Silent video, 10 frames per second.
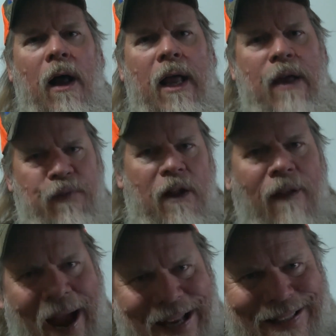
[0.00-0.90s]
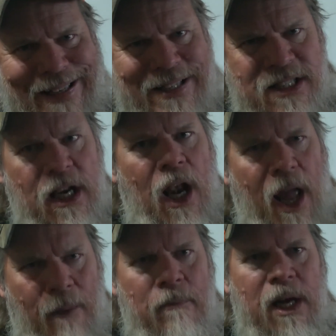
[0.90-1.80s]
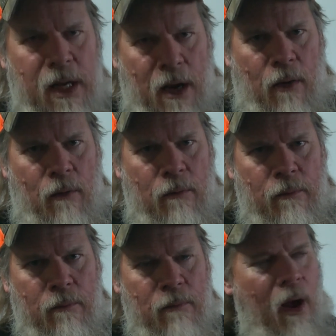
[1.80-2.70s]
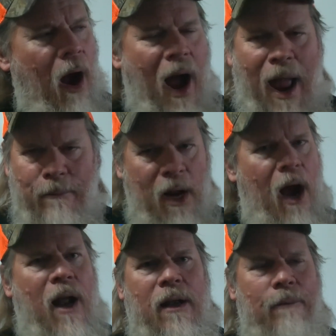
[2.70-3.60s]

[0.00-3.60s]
If you like this, let me know. I am not...